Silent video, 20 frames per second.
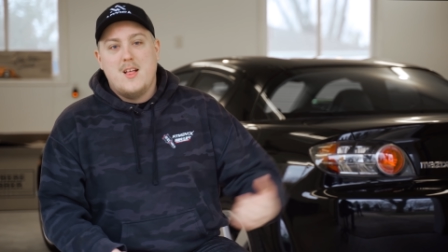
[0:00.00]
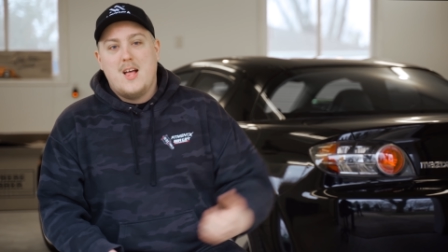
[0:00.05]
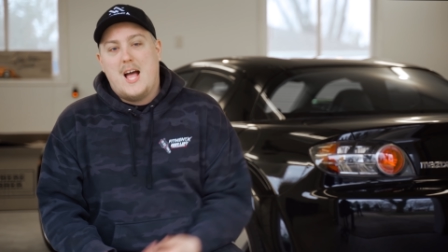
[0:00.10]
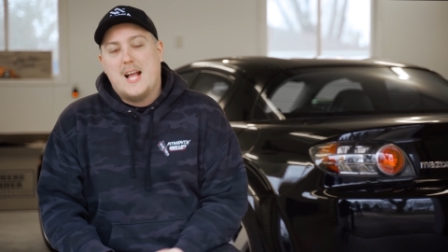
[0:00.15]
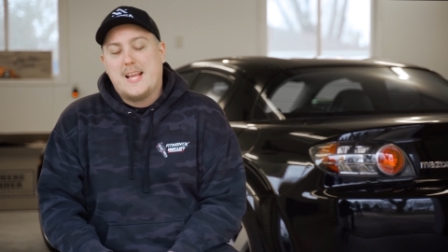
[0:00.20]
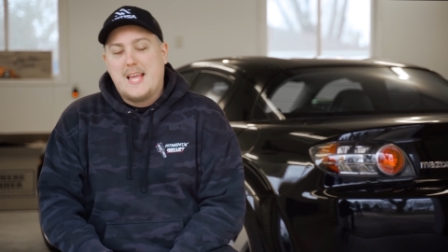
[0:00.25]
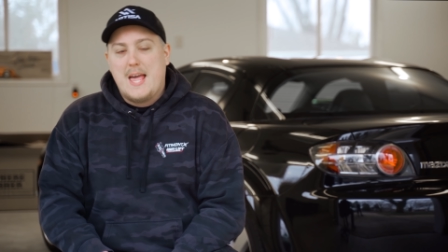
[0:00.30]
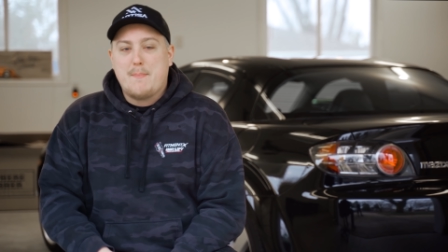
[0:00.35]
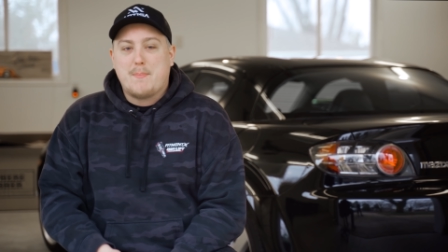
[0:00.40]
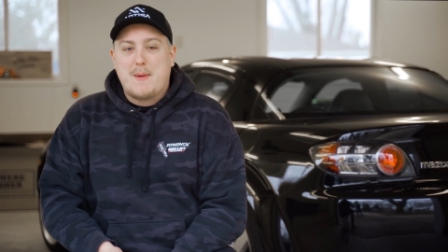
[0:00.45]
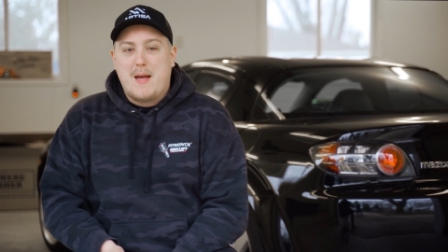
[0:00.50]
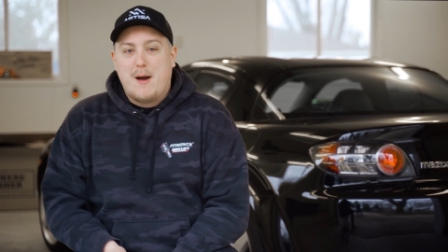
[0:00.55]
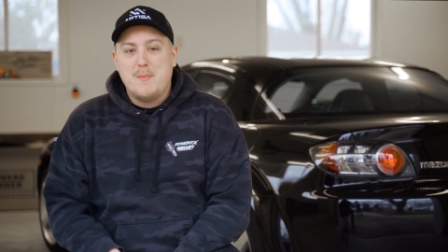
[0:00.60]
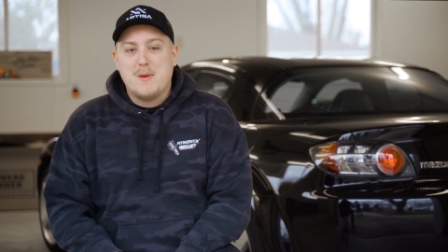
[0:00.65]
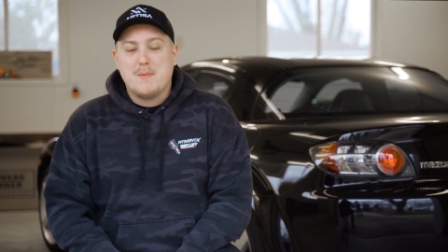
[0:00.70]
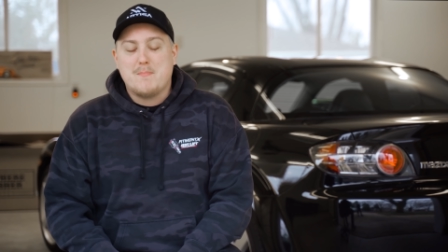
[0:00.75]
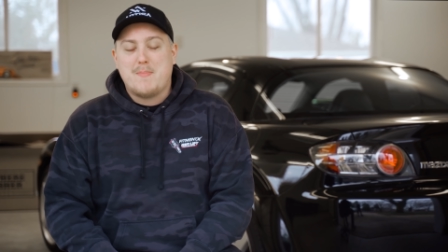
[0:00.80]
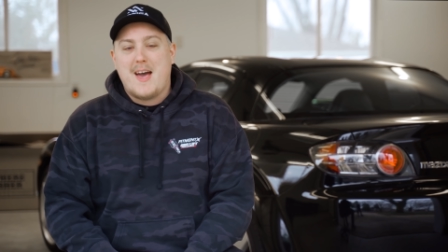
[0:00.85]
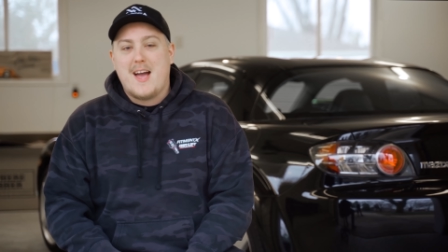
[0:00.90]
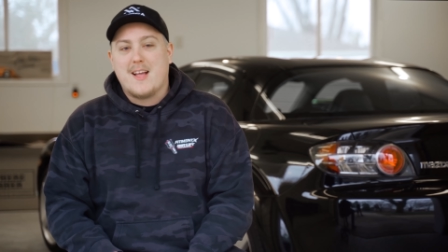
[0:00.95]
I kept
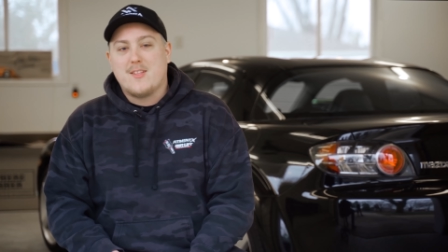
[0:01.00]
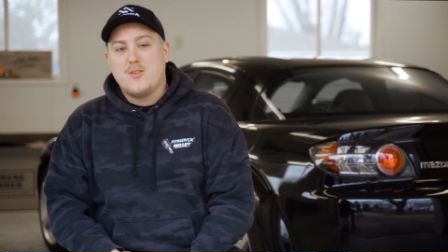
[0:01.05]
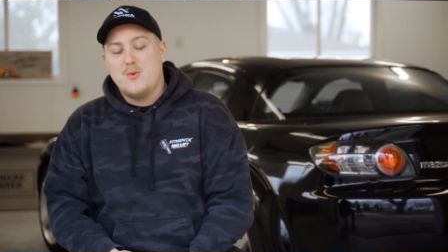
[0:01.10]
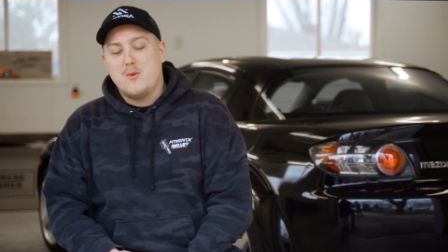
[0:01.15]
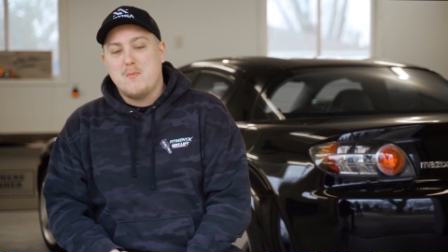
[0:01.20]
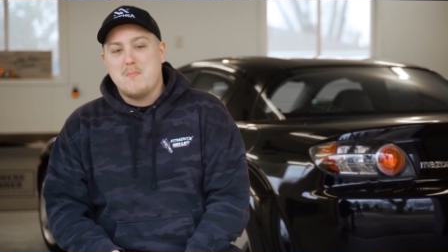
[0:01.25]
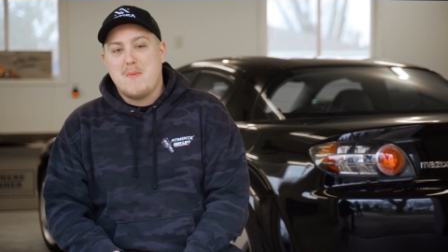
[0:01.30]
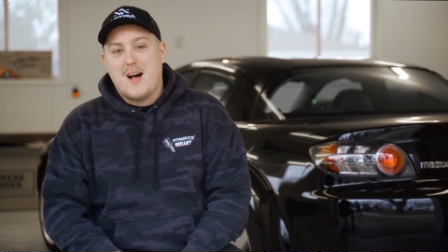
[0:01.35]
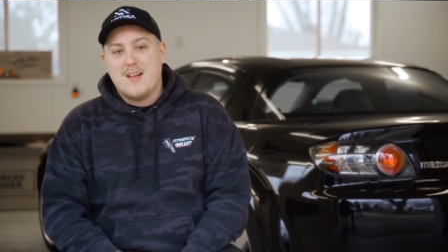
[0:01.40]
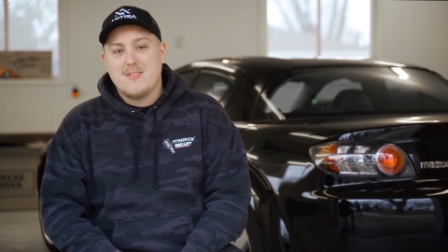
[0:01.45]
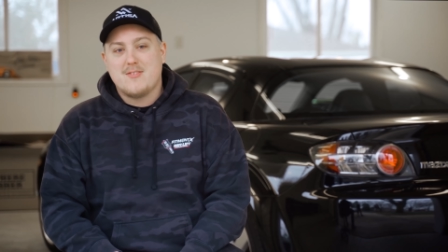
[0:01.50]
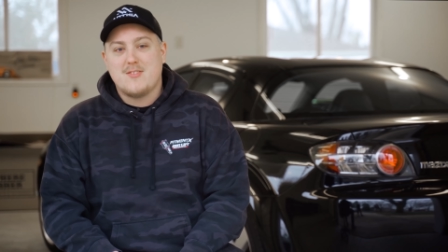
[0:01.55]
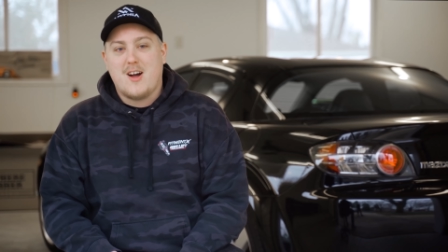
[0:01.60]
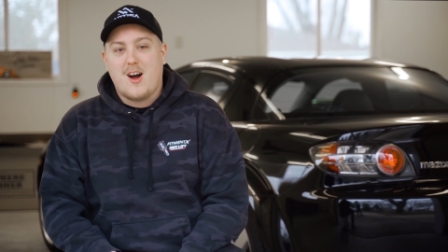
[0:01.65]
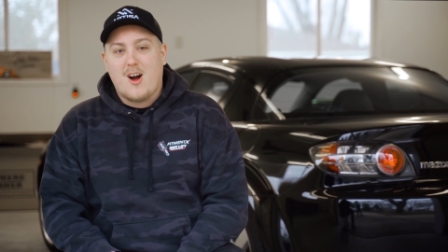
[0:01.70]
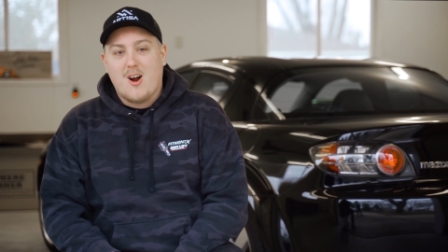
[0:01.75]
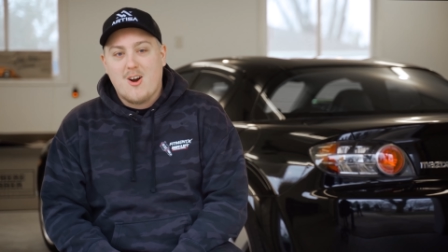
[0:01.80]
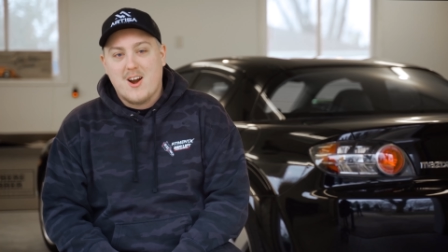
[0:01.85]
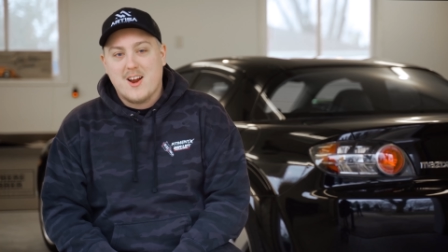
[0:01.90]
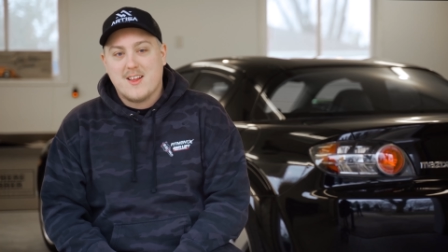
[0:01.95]
coming back to a Mazda
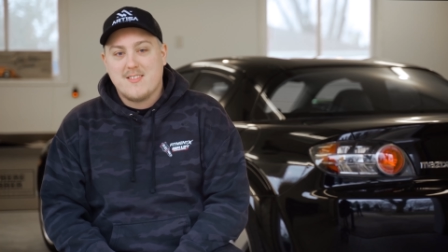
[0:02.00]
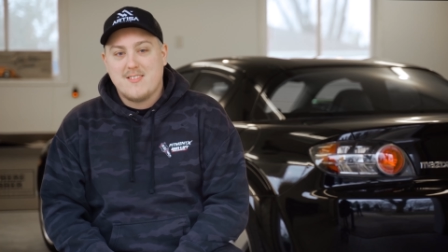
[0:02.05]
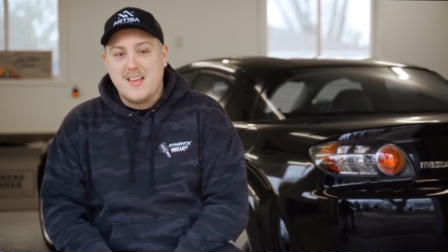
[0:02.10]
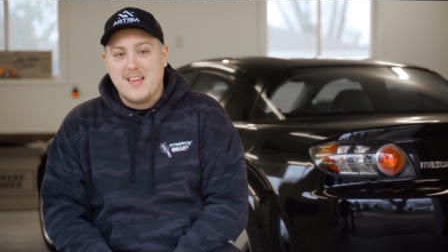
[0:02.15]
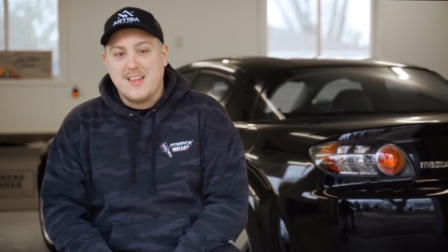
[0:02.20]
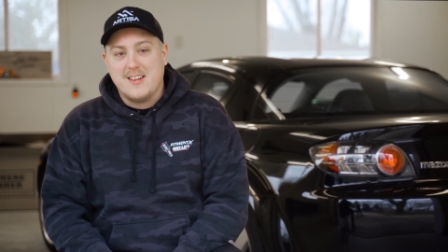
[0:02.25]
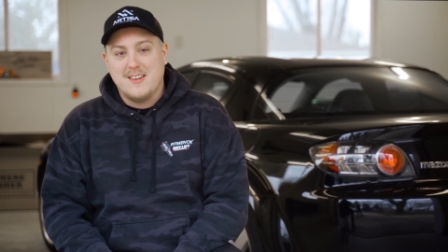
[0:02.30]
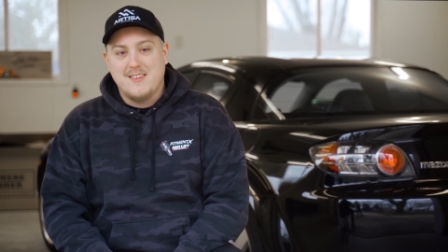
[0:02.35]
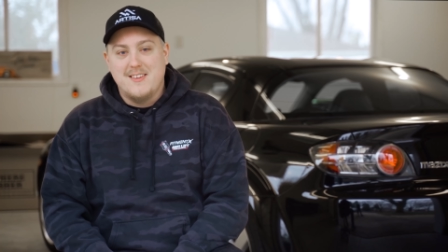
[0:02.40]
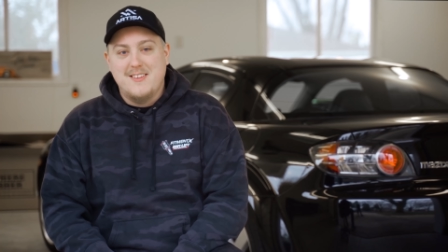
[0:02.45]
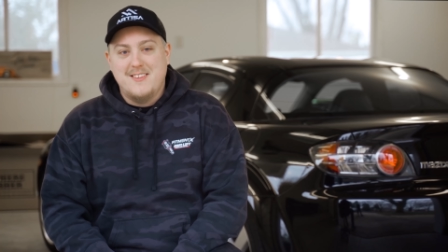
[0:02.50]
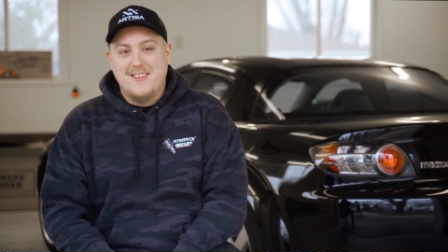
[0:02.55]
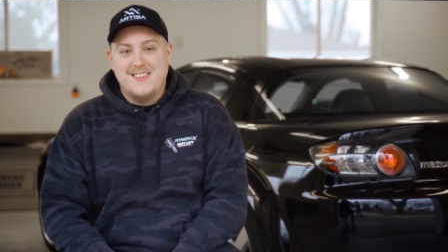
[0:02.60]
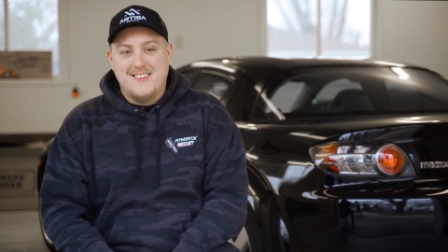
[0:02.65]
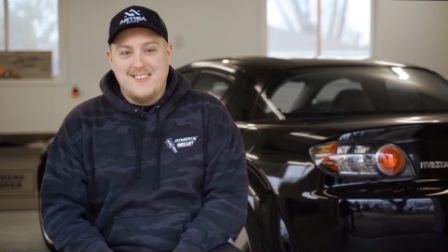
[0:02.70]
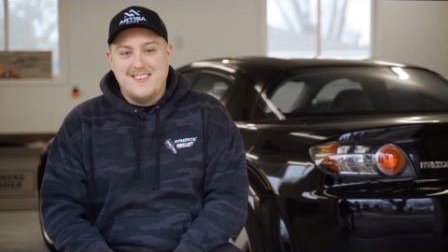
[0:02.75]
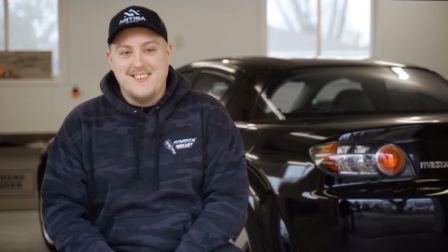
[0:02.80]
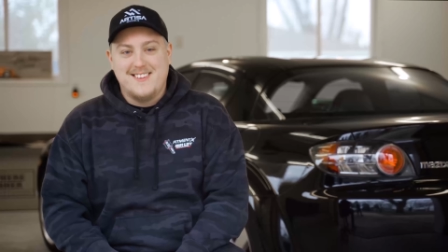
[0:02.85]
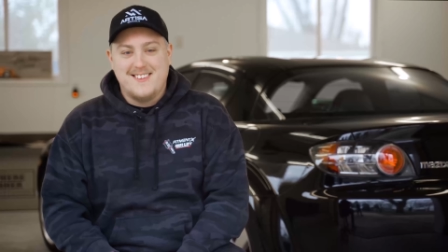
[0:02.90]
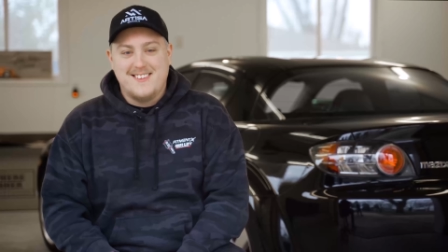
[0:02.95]
RX-8.